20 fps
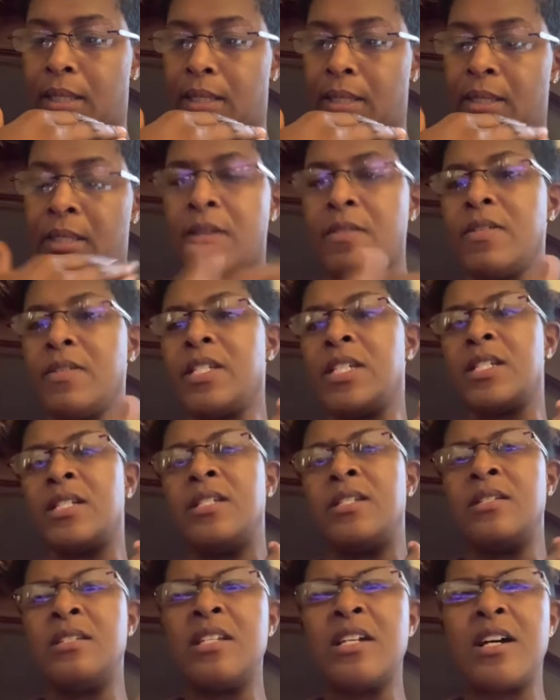There was
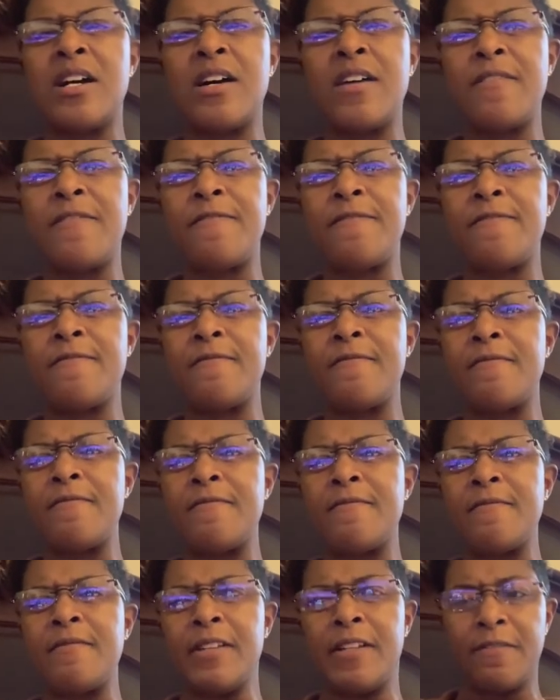enough
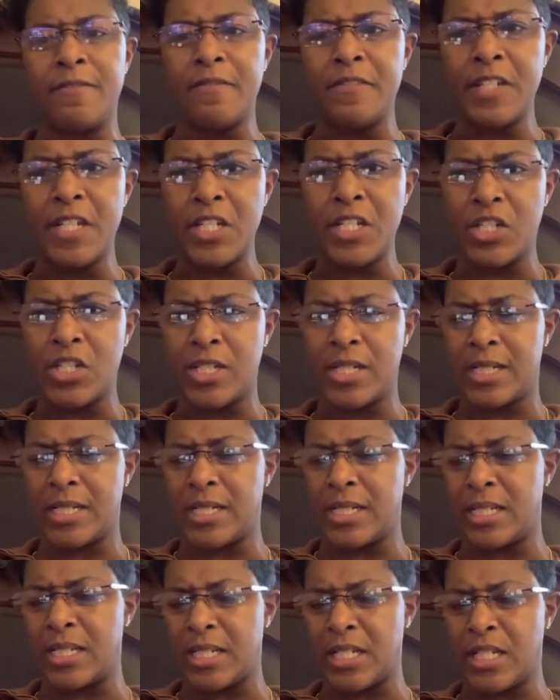division
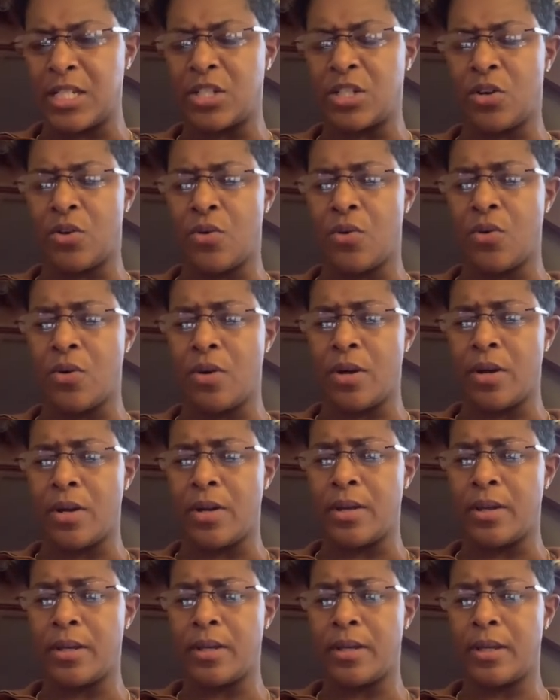and discord
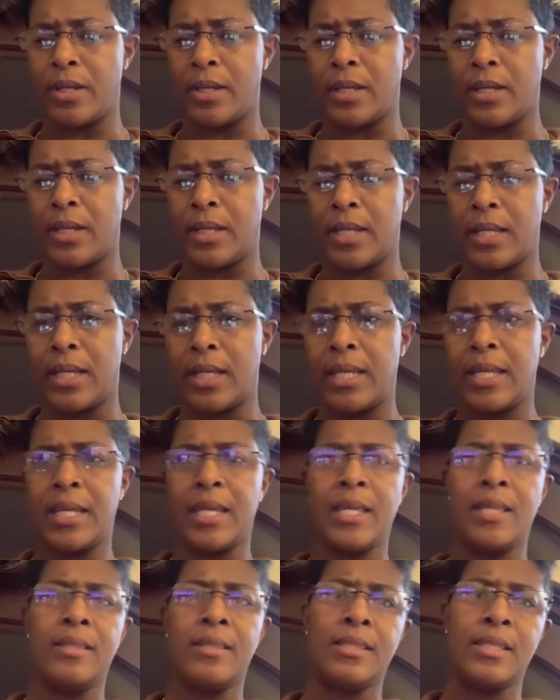
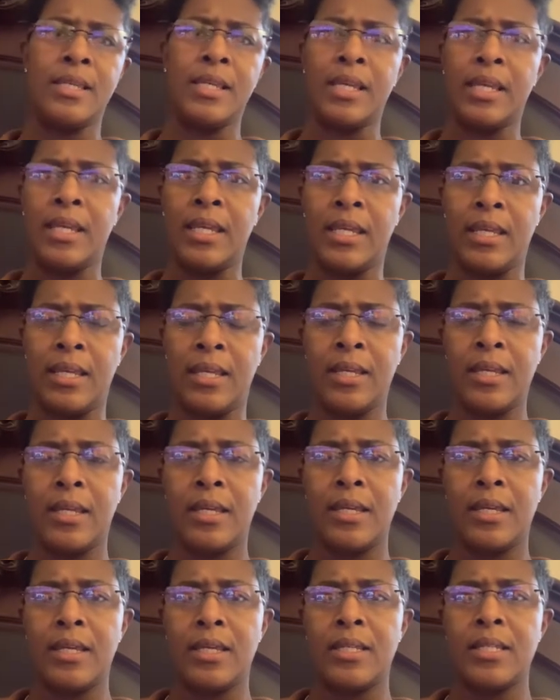in the
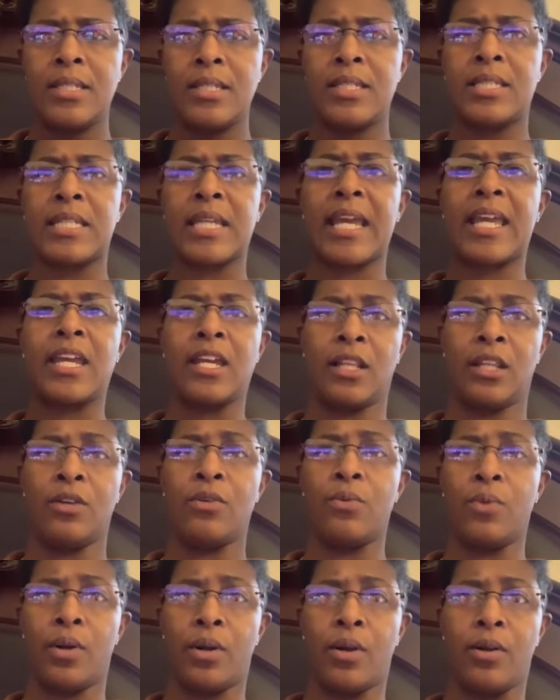secular
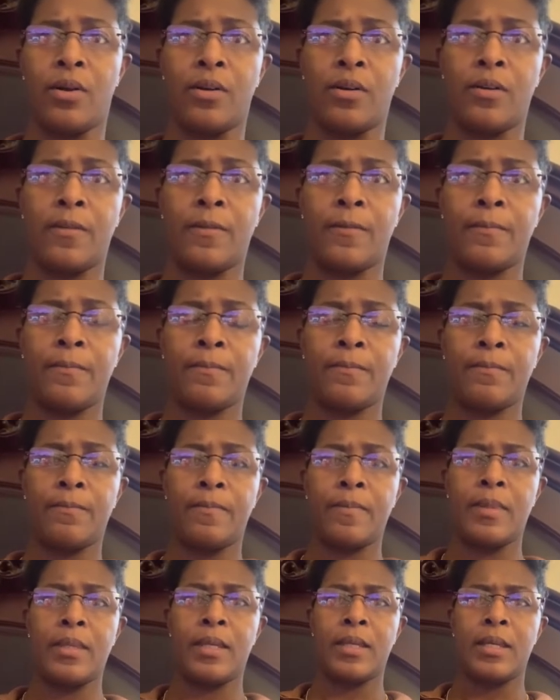world
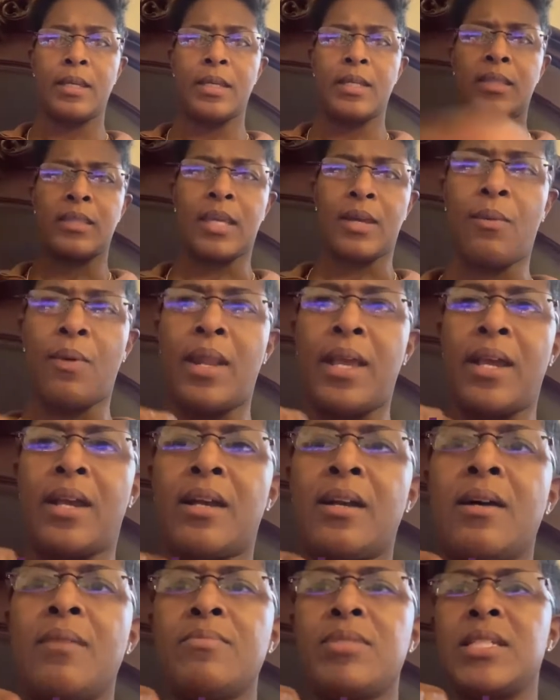that when it
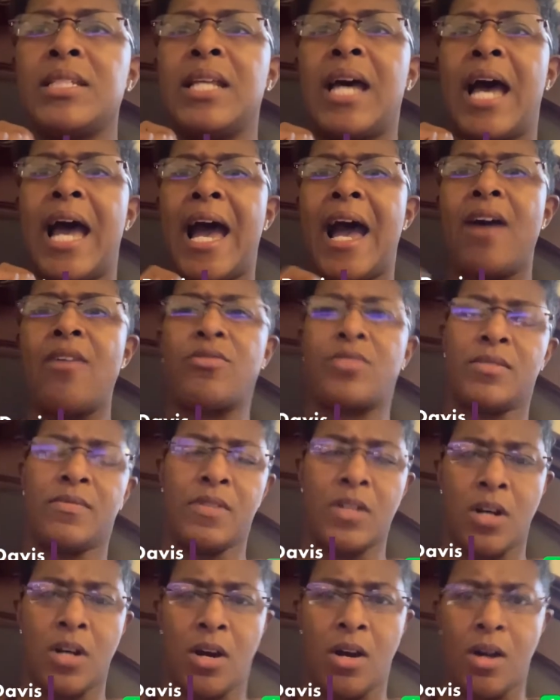comes to the house of
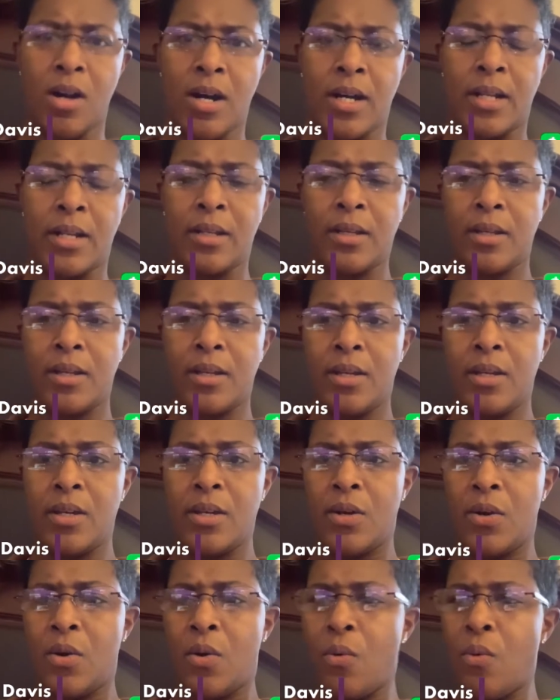God,
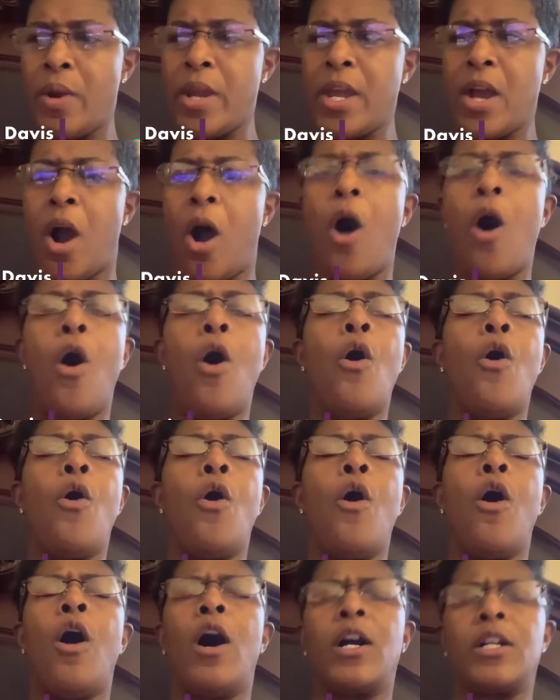we
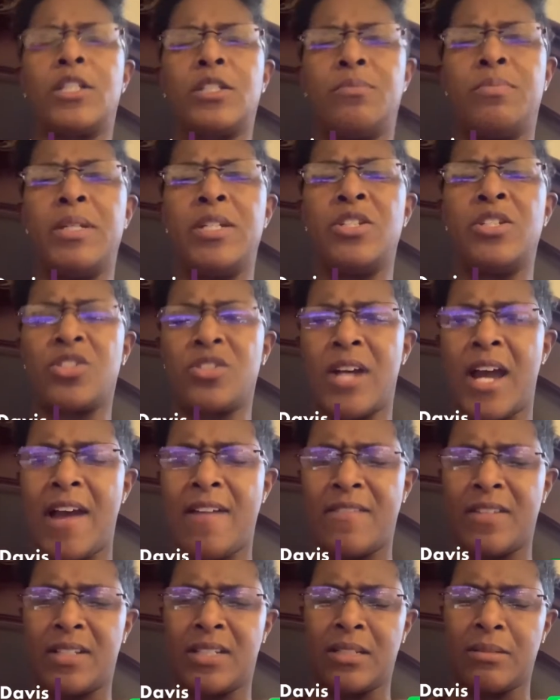all ought to be
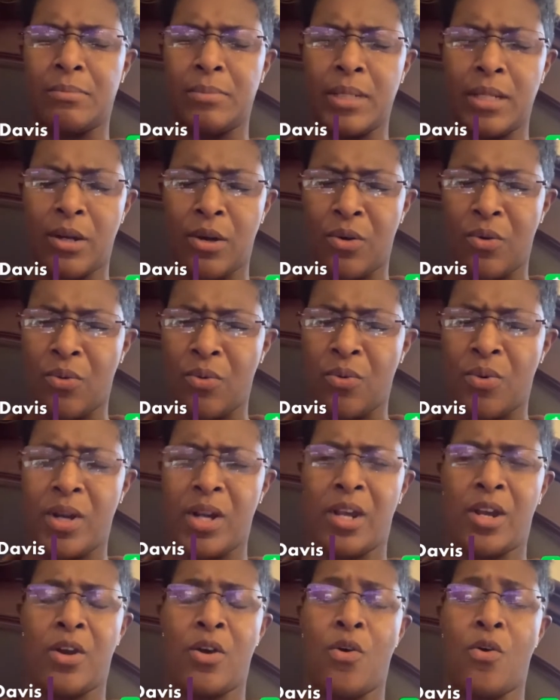striving to be on one
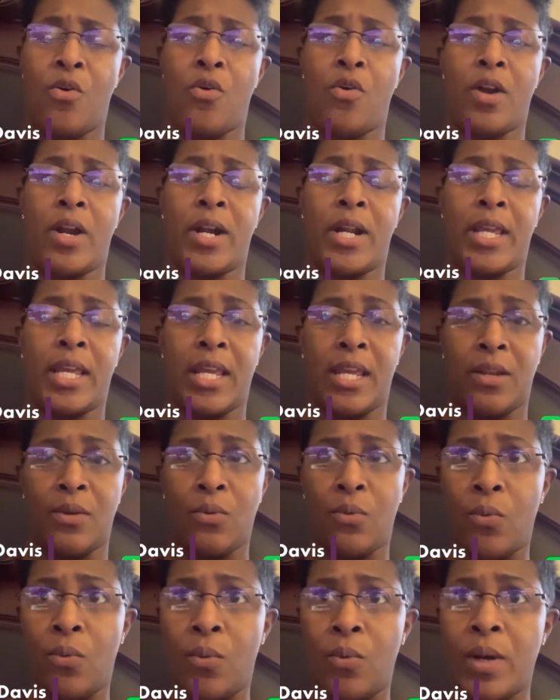accord, in
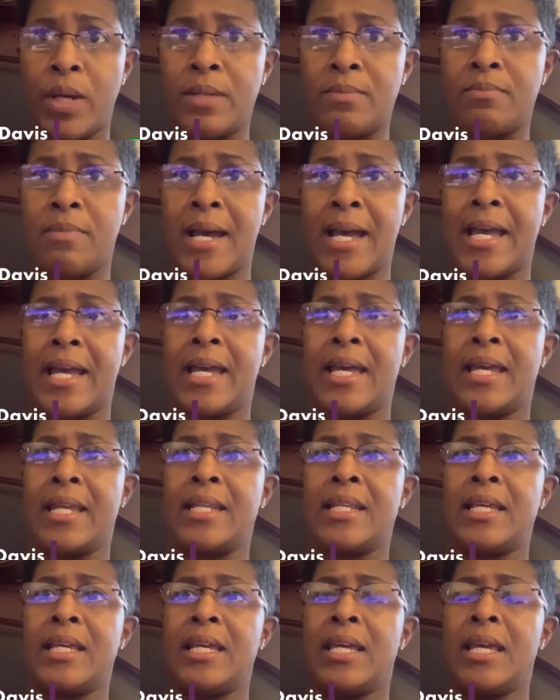one mind,